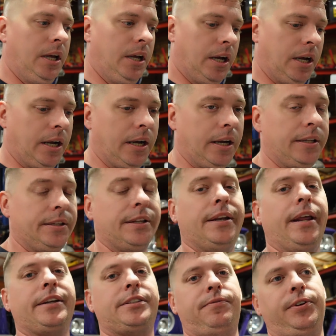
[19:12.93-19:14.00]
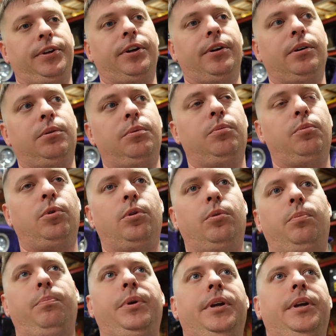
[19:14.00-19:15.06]
The next video
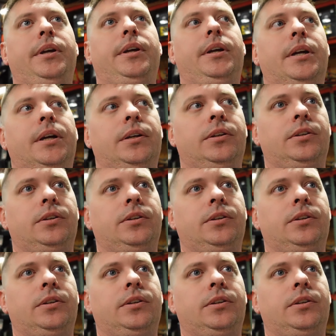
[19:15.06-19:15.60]
will be